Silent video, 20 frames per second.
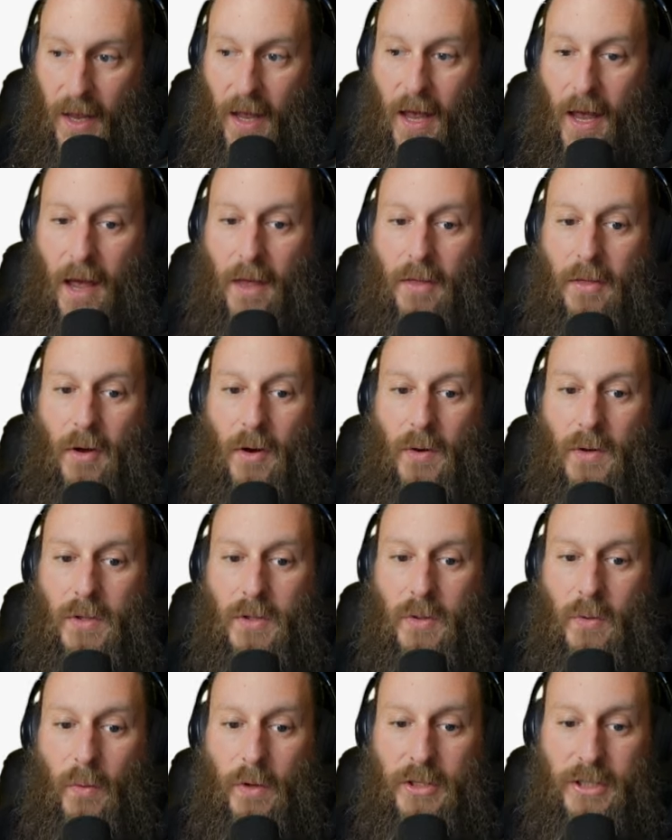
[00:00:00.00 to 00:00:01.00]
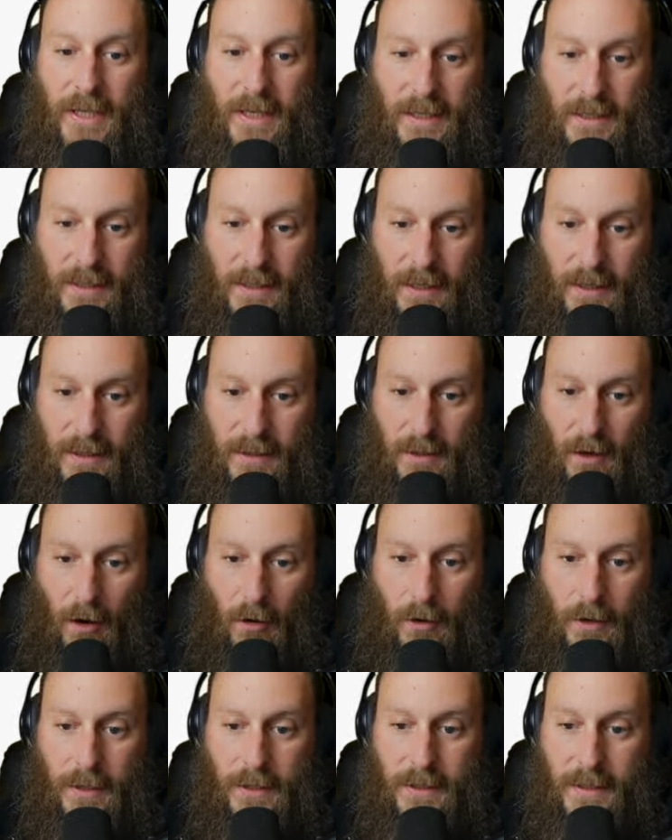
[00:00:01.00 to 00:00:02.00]
And those which exist
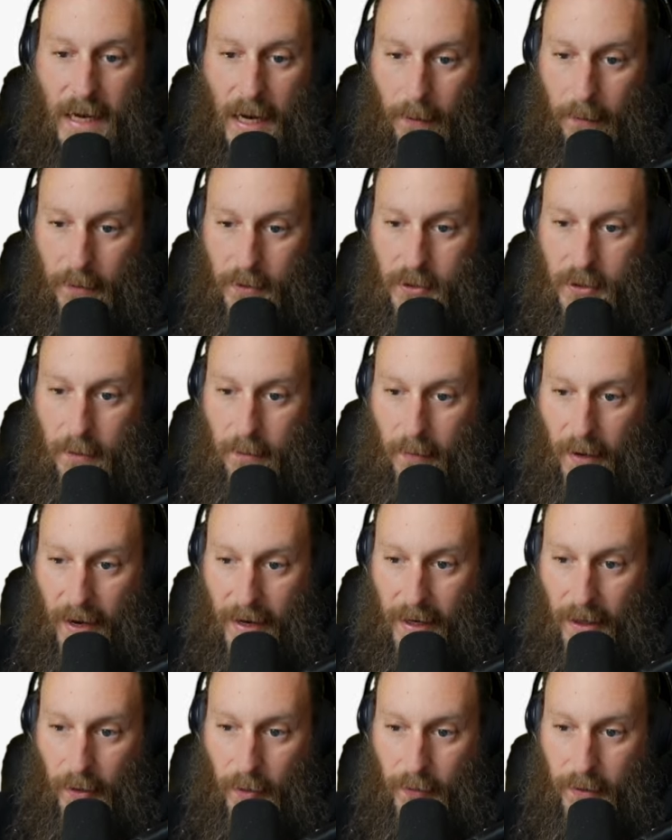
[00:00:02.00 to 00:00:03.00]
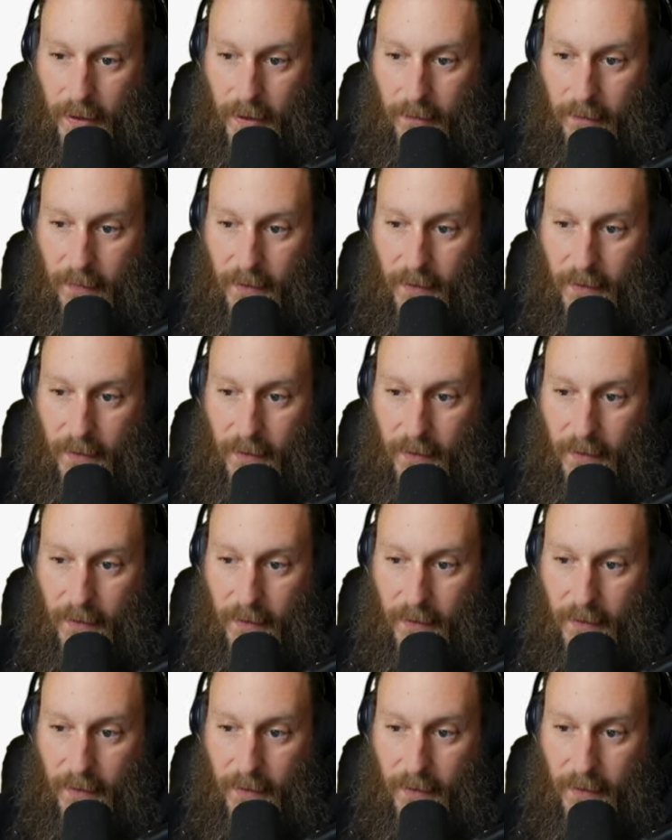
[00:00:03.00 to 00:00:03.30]
are established by Elohim.